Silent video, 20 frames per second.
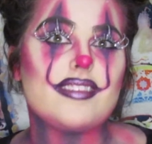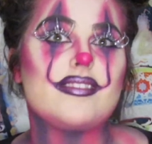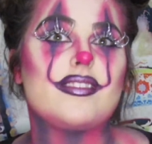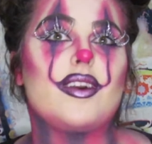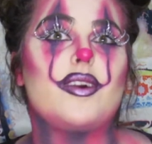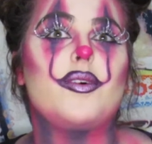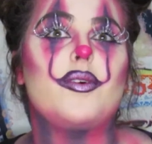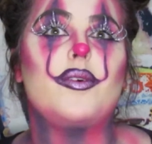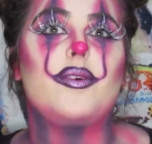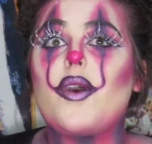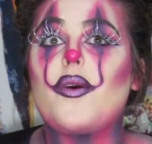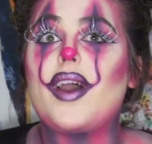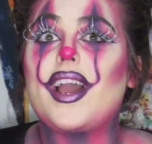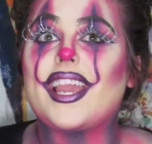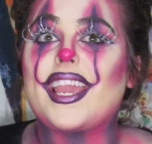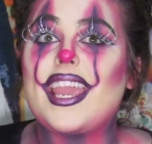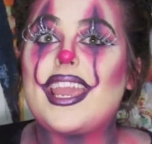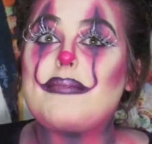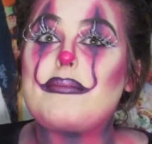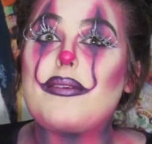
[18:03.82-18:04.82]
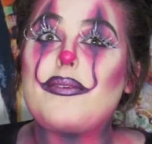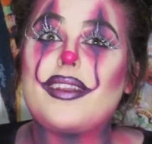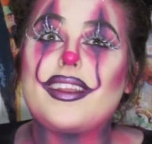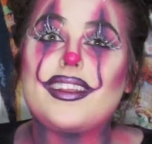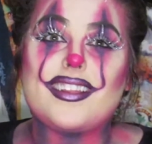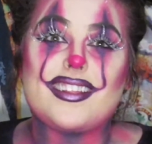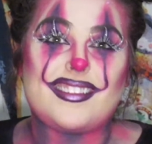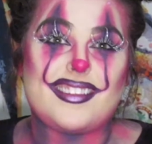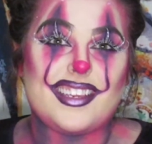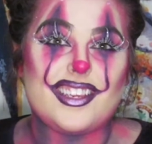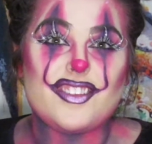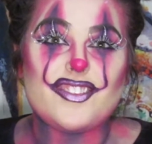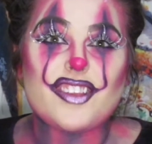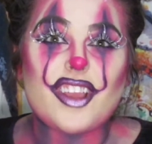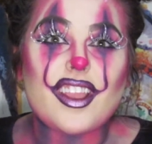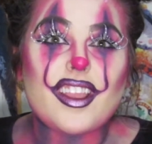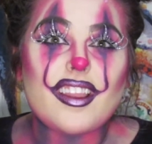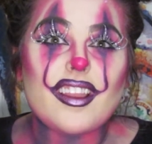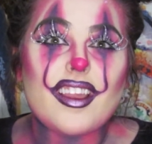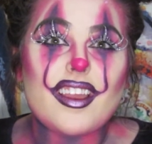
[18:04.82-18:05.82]
So I can't be wearing a
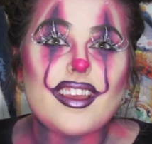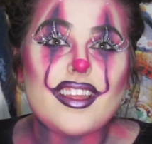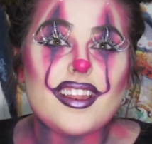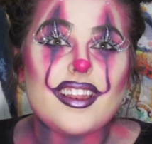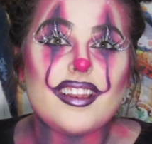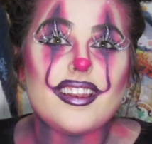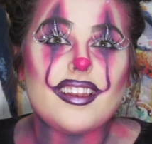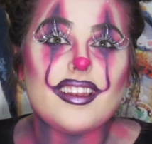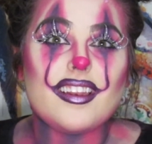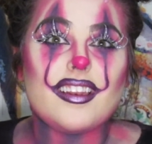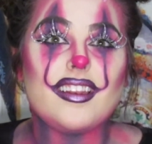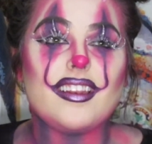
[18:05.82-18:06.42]
t-shirt, and